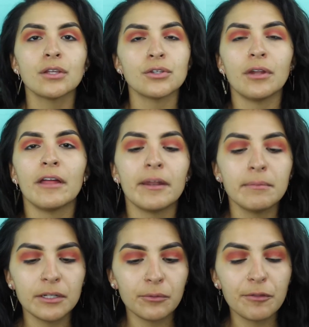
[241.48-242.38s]
So now that
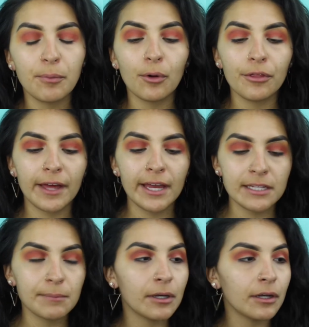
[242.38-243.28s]
I'm done with both eyes,
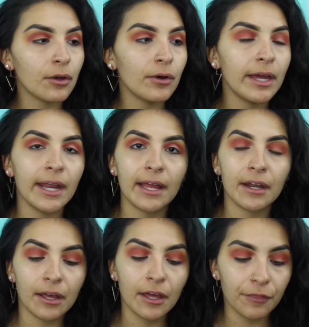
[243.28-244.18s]
I'm going to go ahead
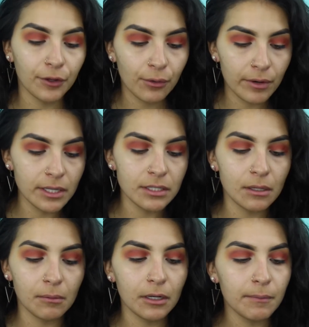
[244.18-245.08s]
and cut the crease.
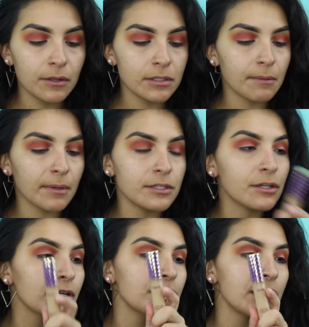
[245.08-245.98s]
So I'm going to be using my
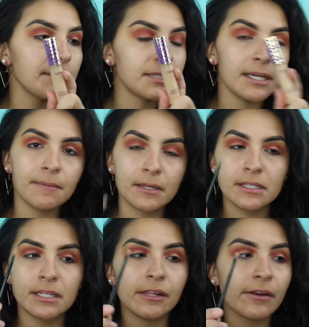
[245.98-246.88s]
Tarte Shape Tape
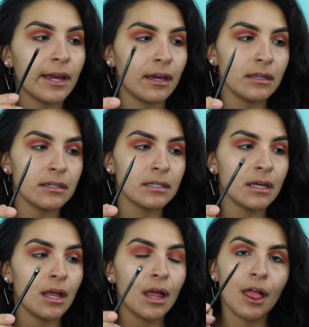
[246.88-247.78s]
Concealer and
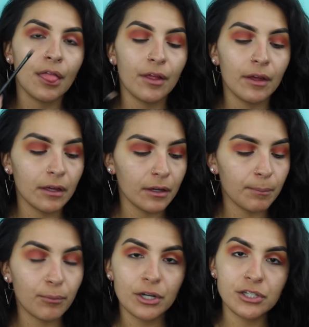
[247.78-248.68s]
the
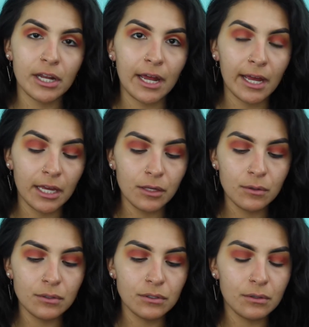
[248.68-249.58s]
brush that I
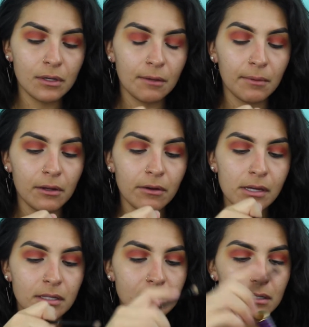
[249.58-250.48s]
use to cut my
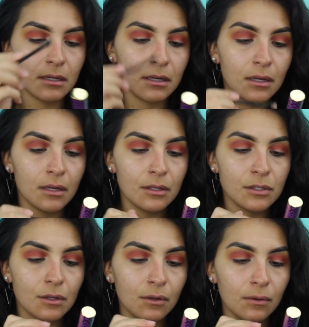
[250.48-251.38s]
crease.
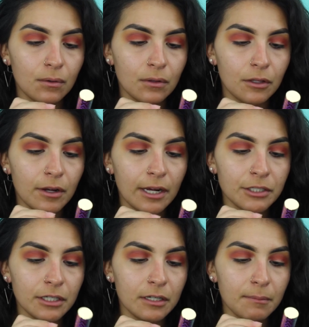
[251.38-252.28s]
So you're
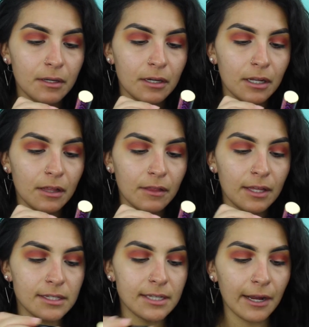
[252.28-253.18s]
actually going to be cutting the
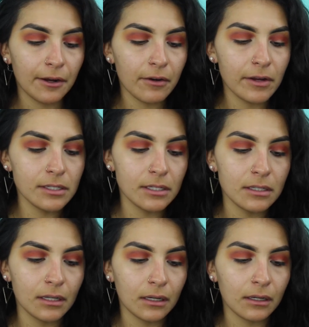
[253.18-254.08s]
entire crease.
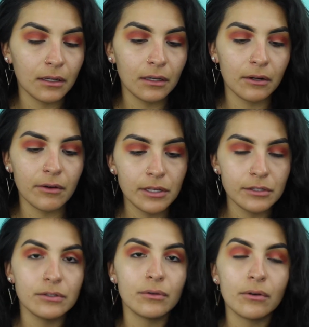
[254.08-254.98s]
It's not a cut
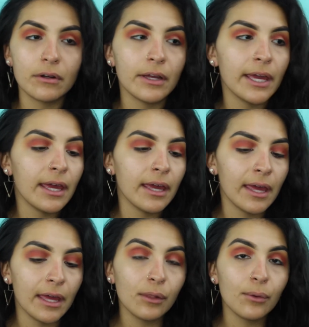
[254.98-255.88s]
crease nor a
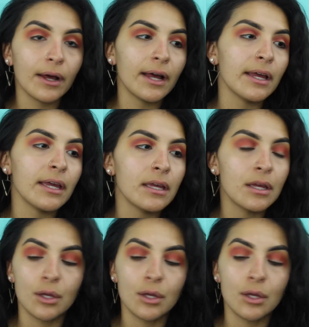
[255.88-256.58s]
halo eye.